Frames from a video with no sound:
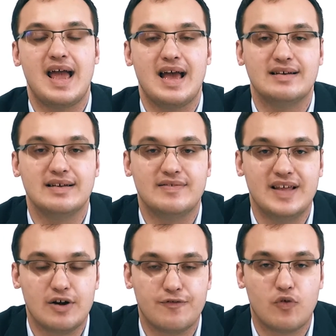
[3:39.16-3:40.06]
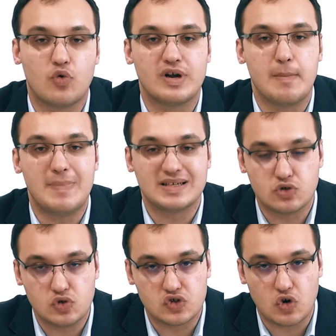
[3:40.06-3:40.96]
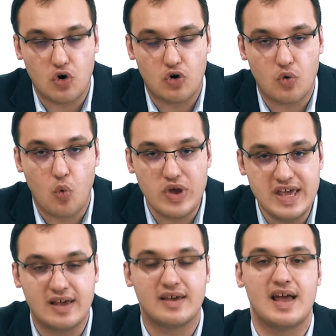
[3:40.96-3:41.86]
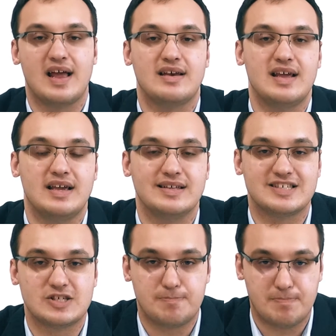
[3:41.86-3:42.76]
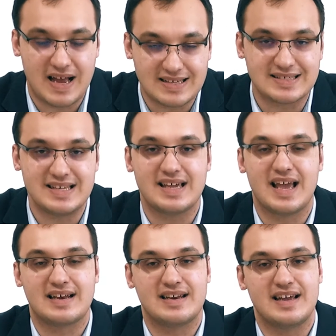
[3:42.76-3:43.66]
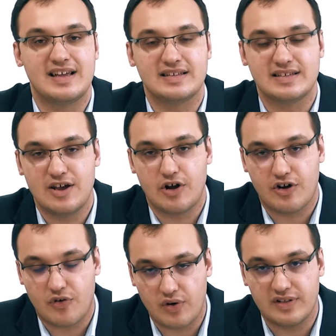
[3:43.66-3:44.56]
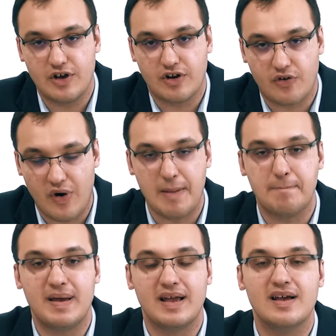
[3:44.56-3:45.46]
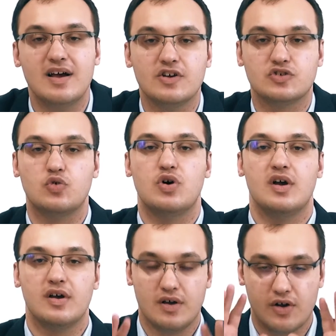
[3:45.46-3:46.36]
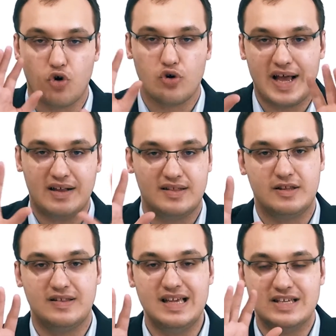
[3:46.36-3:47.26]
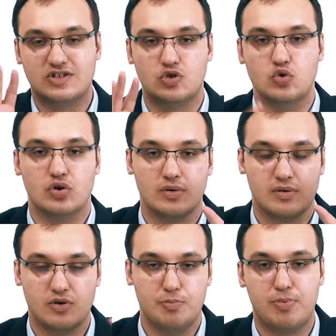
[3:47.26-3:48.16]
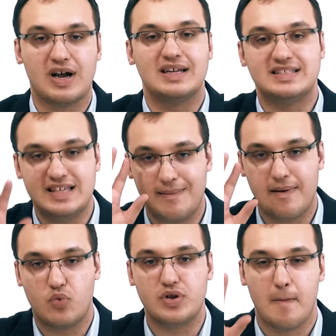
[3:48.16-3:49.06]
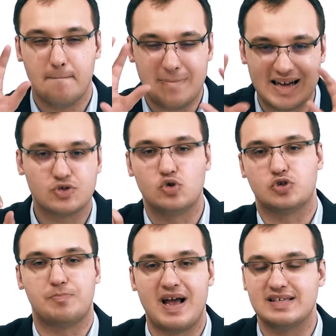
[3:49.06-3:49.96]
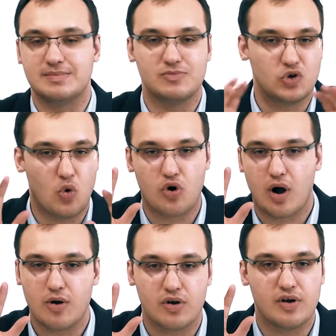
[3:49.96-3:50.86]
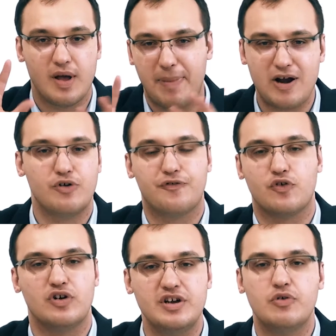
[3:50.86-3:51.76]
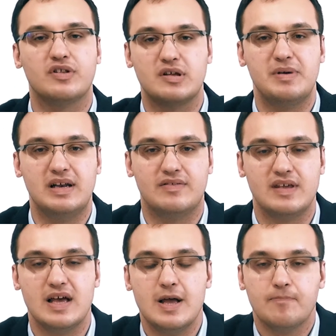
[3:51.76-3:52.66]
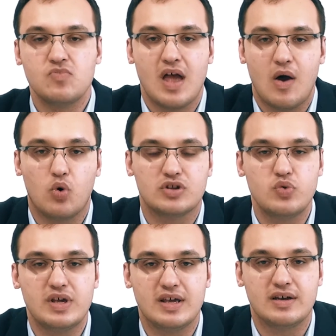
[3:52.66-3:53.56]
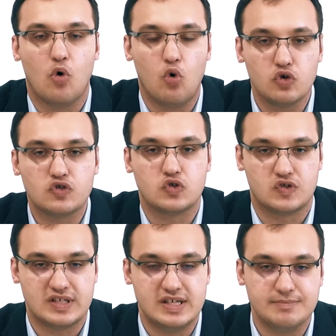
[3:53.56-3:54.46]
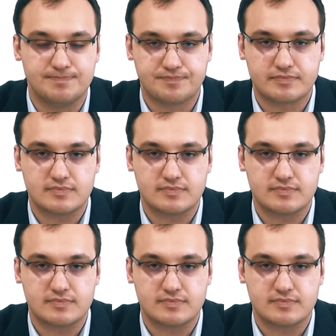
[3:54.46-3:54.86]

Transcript: and therefore the muscles are weak and they get spastic and they get they are they are cramping. So connect these two hypocalcemia with muscle spasms or uh, peripheral irritability. And what we can also see